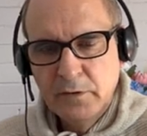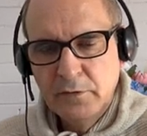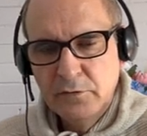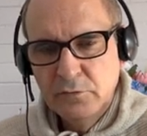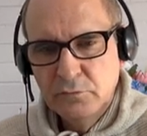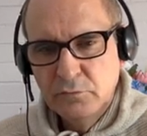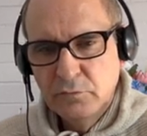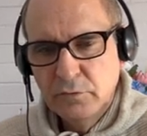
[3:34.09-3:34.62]

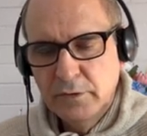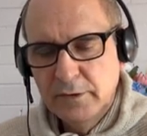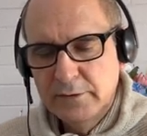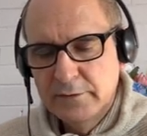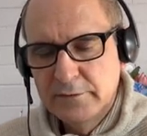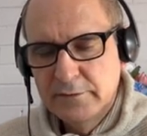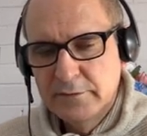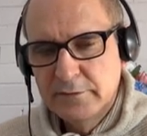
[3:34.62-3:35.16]
You know that
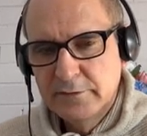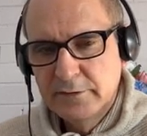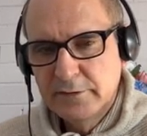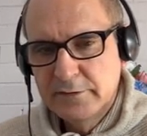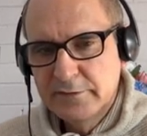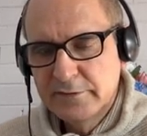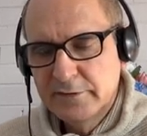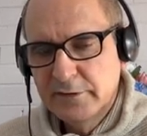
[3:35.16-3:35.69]
this is a
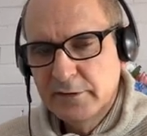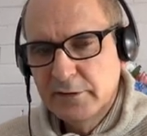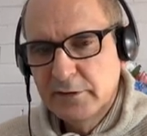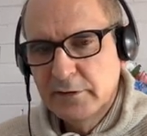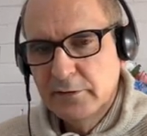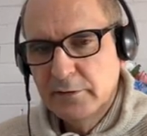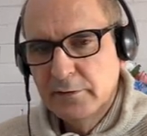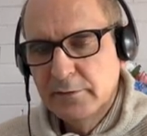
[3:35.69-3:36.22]

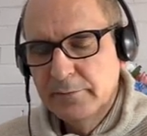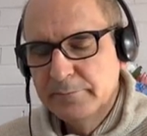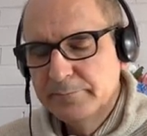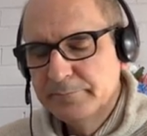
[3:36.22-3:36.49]
circle